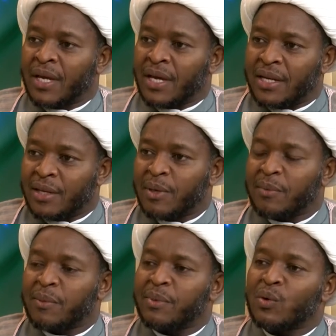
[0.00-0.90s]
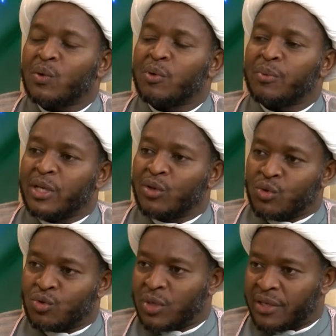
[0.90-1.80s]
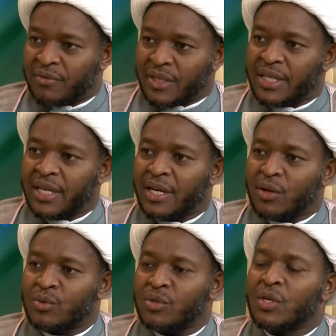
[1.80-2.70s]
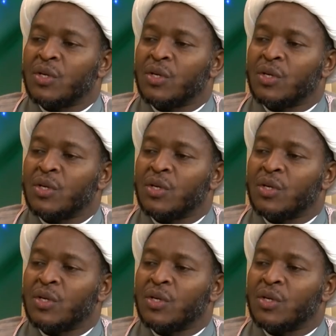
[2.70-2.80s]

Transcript: and Imam Amirul Mu'minin used to live at their house.